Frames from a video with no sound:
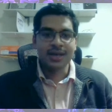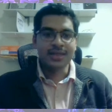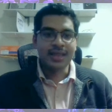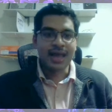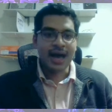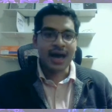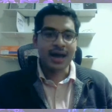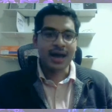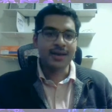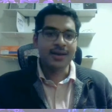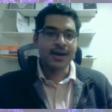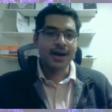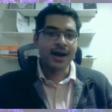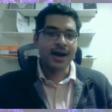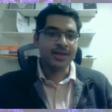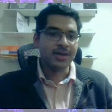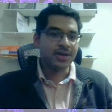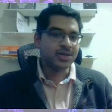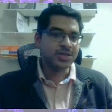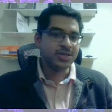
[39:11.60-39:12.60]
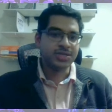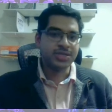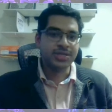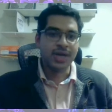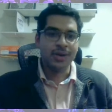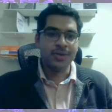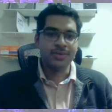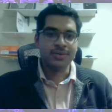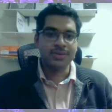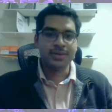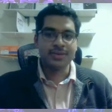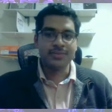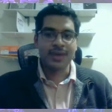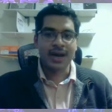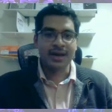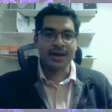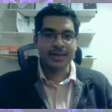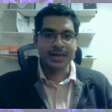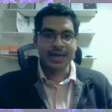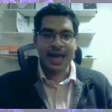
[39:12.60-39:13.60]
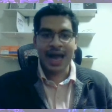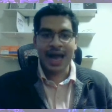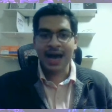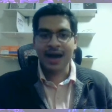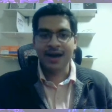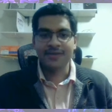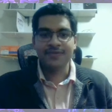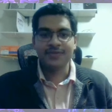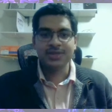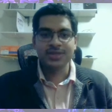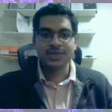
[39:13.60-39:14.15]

that others don't readily have.